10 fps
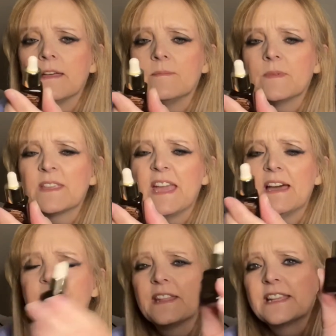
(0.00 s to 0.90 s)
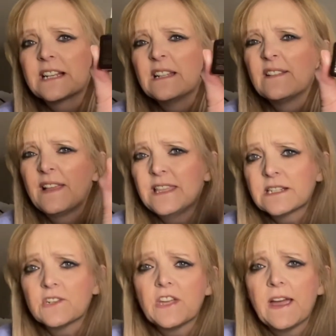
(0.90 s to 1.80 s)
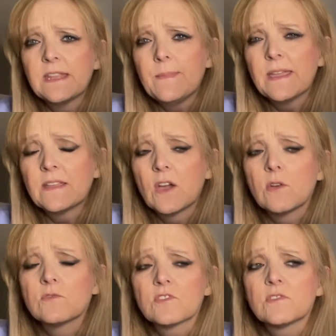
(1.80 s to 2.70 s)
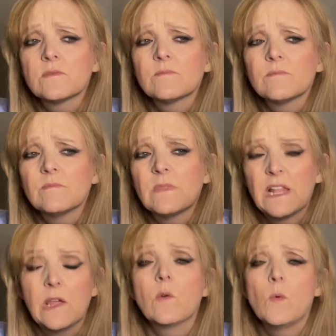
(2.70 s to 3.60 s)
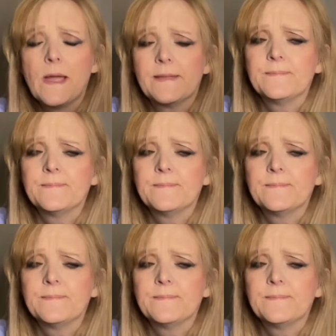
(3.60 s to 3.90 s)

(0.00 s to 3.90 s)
Yeah, and a little tiny bit goes a long way.